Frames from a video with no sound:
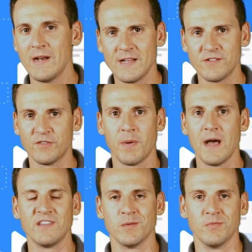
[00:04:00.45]
Why not just
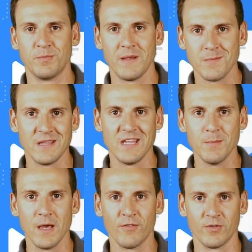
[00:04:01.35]
buy some spammy
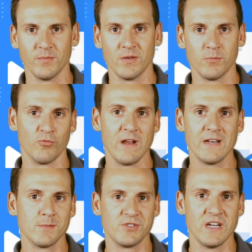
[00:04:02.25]
email from some
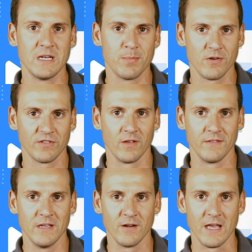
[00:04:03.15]
random shady person
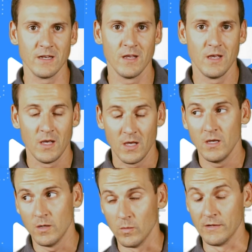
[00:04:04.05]
on the internet?
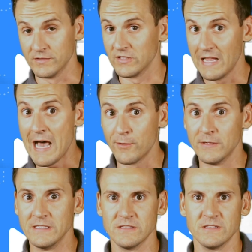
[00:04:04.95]
Well, there's a lot of
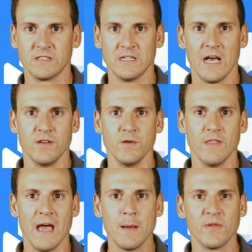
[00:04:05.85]
reasons to not do
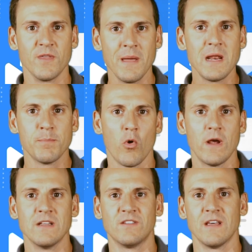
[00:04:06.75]
that, but the main
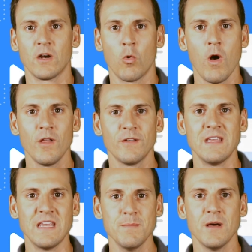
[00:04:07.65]
point is that a
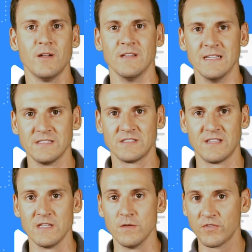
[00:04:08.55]
quality email list
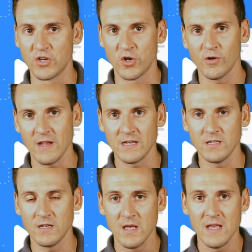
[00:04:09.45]
that you've
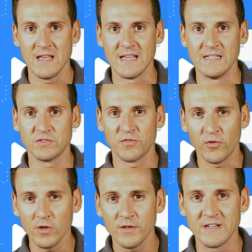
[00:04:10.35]
curated is
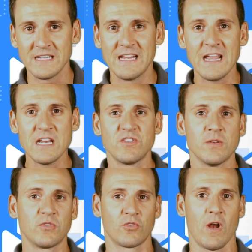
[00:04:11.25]
full of engaged
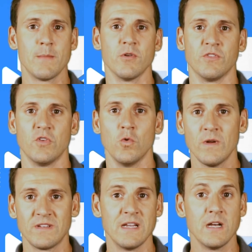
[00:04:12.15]
subscribers who
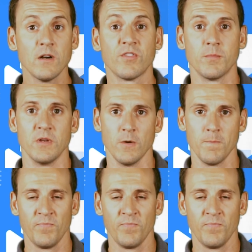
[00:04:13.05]
want to hear from you.